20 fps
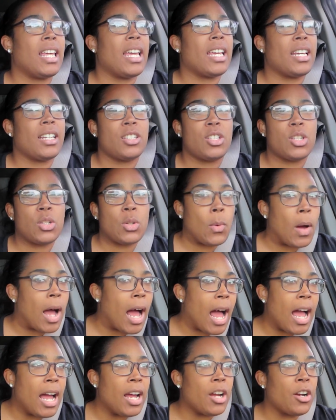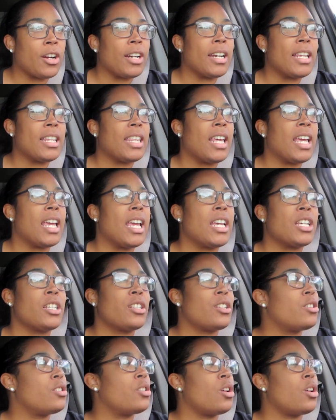like squat or anything,